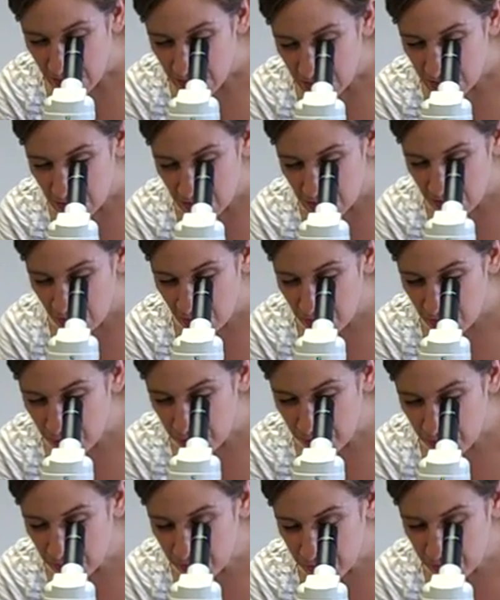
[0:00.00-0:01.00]
so you know the
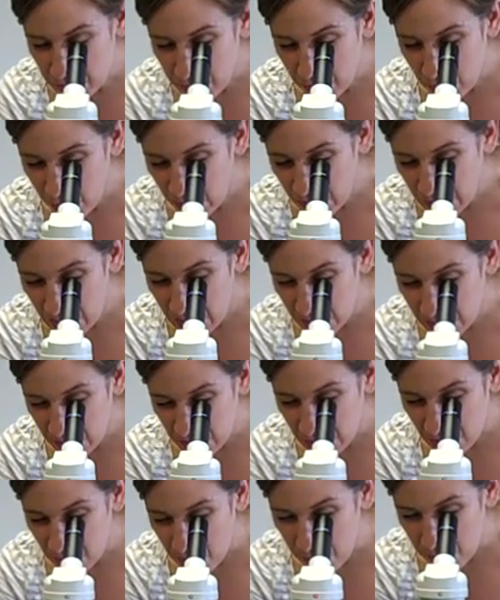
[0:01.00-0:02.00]
perfect point and
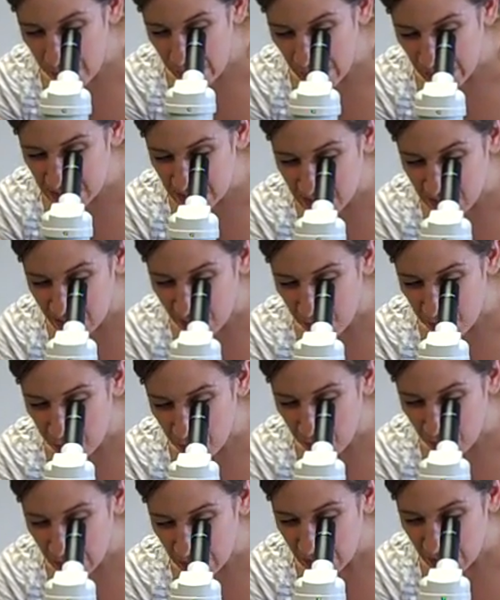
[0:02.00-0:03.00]
then go back to that
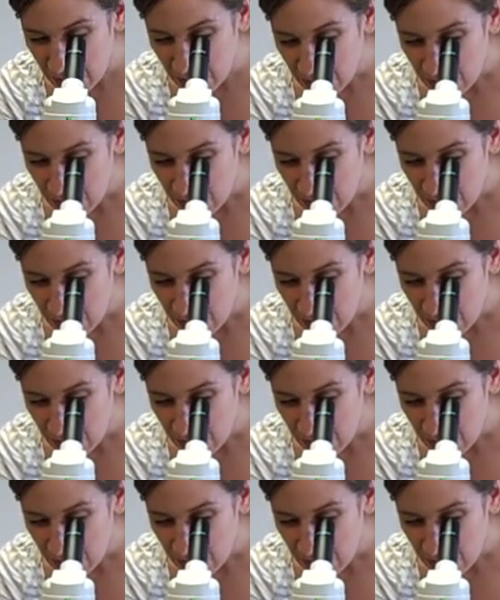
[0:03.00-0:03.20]
point.